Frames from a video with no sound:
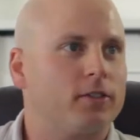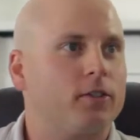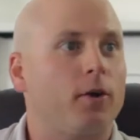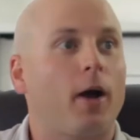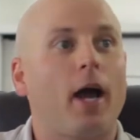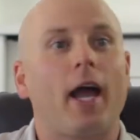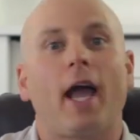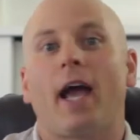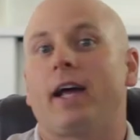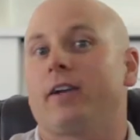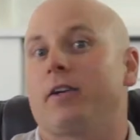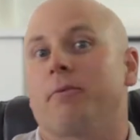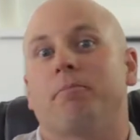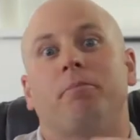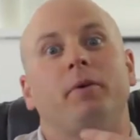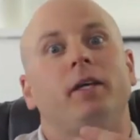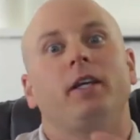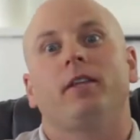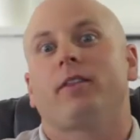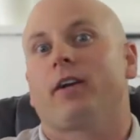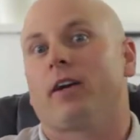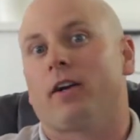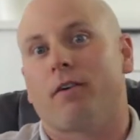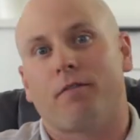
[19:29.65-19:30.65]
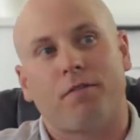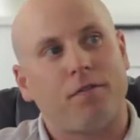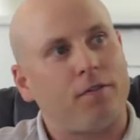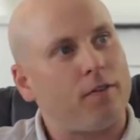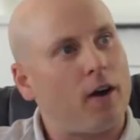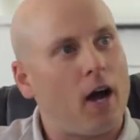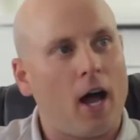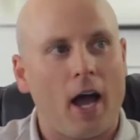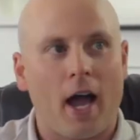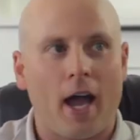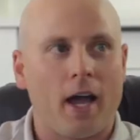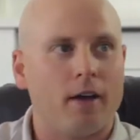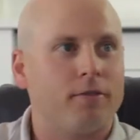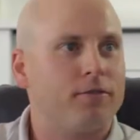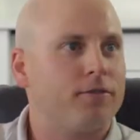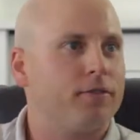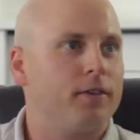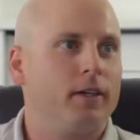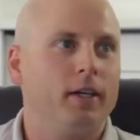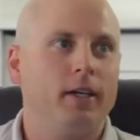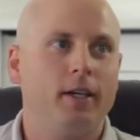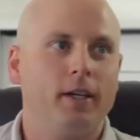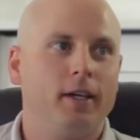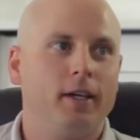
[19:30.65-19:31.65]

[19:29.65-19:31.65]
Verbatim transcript: So I had to be there at five.